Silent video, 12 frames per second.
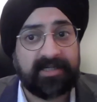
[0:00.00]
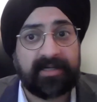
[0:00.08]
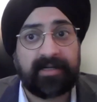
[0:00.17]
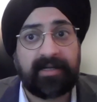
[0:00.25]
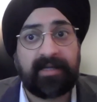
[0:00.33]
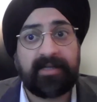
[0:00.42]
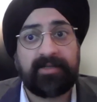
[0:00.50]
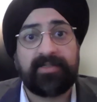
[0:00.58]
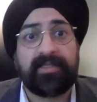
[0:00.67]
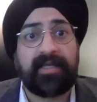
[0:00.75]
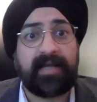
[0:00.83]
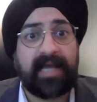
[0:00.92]
data,
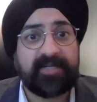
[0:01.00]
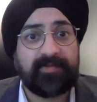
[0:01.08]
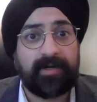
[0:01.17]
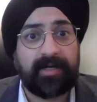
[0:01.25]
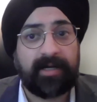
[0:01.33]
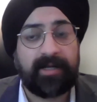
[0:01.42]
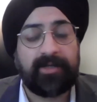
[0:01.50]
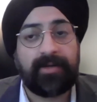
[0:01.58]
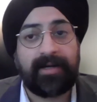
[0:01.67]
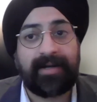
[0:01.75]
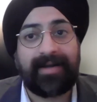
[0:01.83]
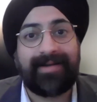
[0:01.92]
using the cash flow data, you
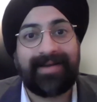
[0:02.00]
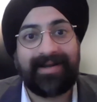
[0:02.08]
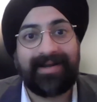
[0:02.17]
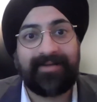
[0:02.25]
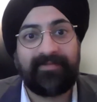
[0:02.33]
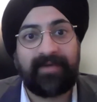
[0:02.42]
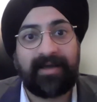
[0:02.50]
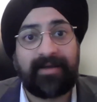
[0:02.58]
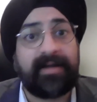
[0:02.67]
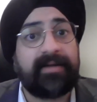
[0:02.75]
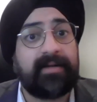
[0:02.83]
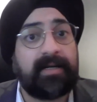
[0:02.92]
can identify
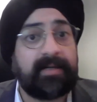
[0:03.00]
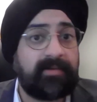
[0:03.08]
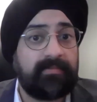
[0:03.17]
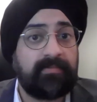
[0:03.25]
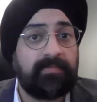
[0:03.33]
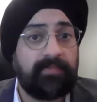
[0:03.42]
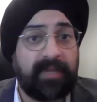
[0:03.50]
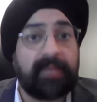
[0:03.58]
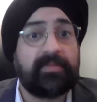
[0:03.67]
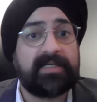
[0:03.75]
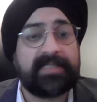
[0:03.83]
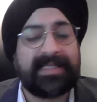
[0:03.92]
rental
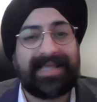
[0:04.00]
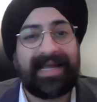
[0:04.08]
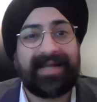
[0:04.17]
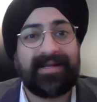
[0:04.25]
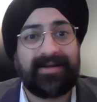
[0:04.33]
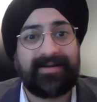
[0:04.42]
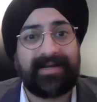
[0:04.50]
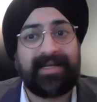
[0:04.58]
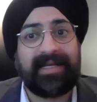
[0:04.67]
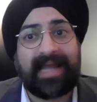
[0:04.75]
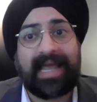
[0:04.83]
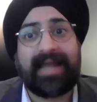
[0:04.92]
payments. And that really
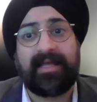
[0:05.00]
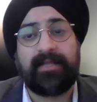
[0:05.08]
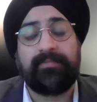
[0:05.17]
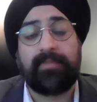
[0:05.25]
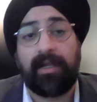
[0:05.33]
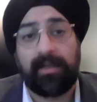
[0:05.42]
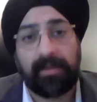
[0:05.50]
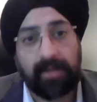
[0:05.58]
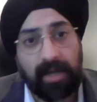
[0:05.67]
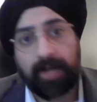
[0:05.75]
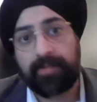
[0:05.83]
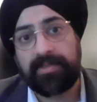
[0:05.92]
can help a
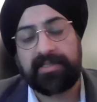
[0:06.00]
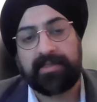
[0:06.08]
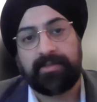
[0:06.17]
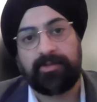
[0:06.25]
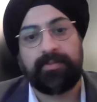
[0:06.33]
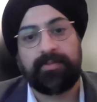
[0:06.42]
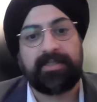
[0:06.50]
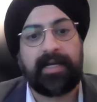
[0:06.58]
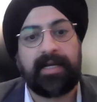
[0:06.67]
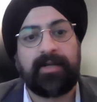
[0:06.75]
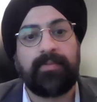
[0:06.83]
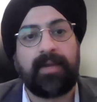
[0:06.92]
lot of these consumers
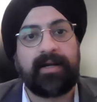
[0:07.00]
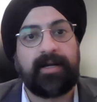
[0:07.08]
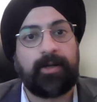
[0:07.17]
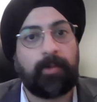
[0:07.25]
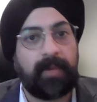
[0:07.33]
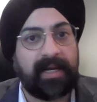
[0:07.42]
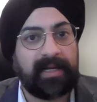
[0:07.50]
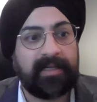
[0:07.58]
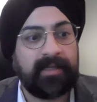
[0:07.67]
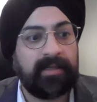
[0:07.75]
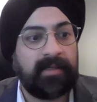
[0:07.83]
get to market quickly.